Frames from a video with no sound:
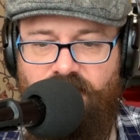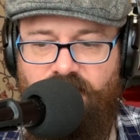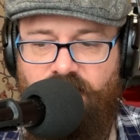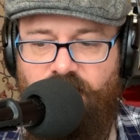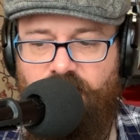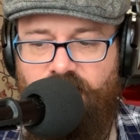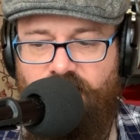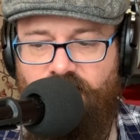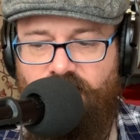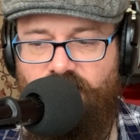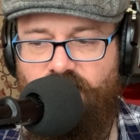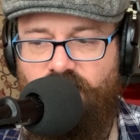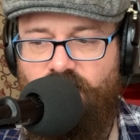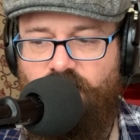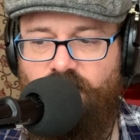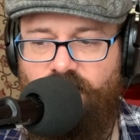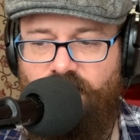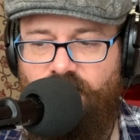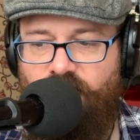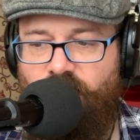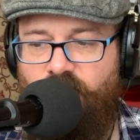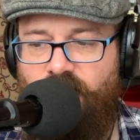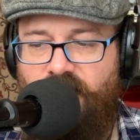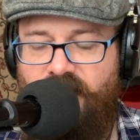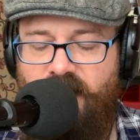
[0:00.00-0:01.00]
to ensure
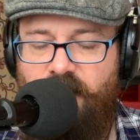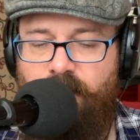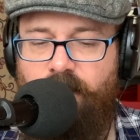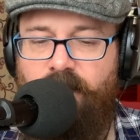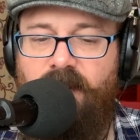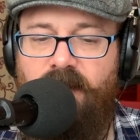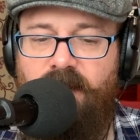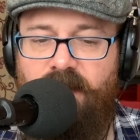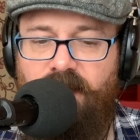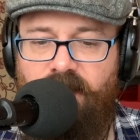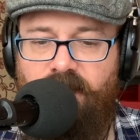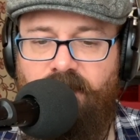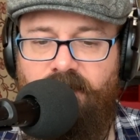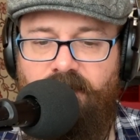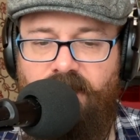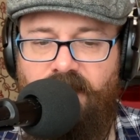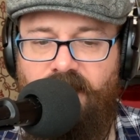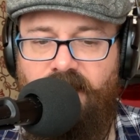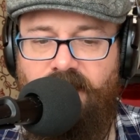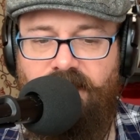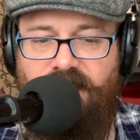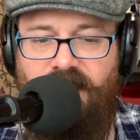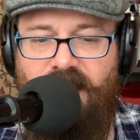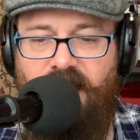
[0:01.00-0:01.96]
that when I'm learning things,